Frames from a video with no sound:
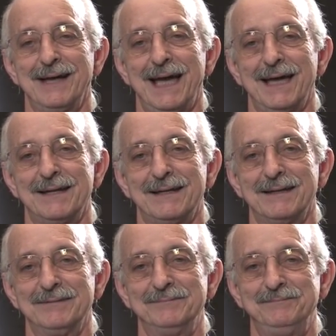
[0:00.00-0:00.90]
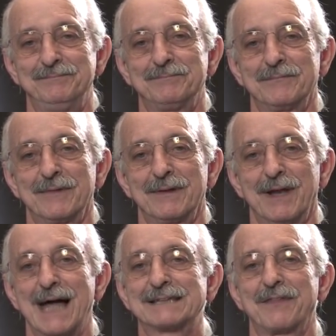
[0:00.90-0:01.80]
and
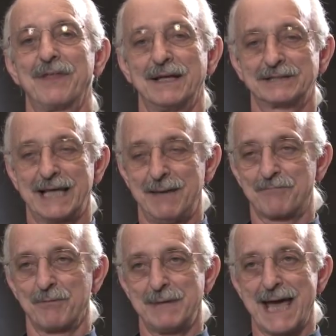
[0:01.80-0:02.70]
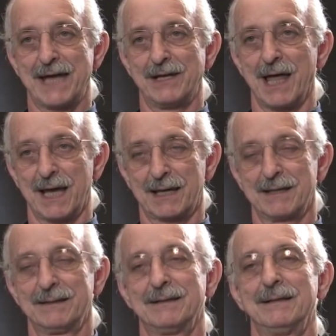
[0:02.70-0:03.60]
lots of things came from Dad,
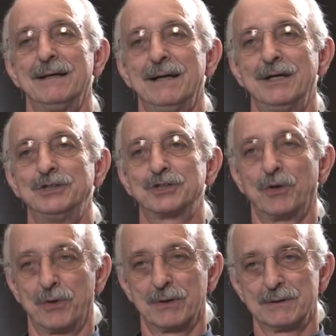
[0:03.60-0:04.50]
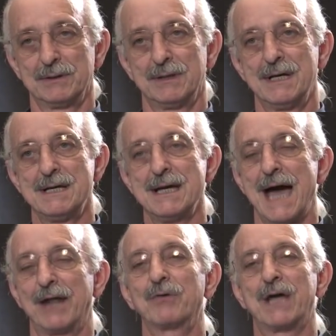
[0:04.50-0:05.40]
like, Scooter,
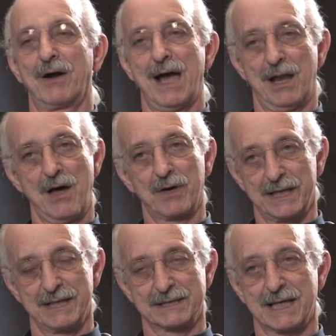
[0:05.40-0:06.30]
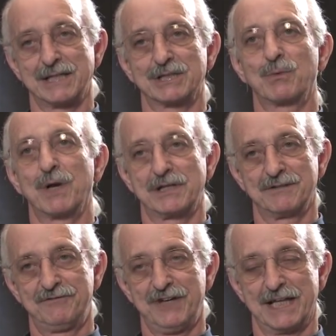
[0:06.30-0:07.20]
I don't care how long it is, I just want it
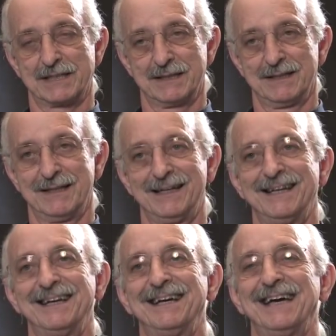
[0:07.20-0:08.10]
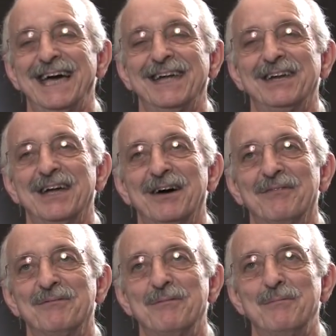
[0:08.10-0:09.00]
to fit. And
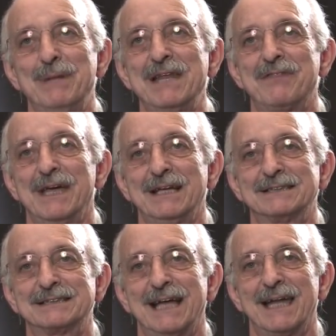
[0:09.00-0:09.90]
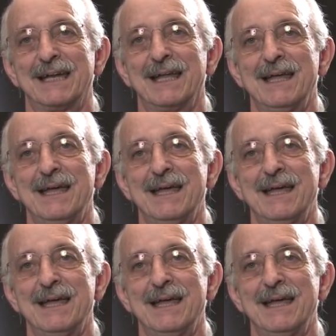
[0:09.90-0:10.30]
many things that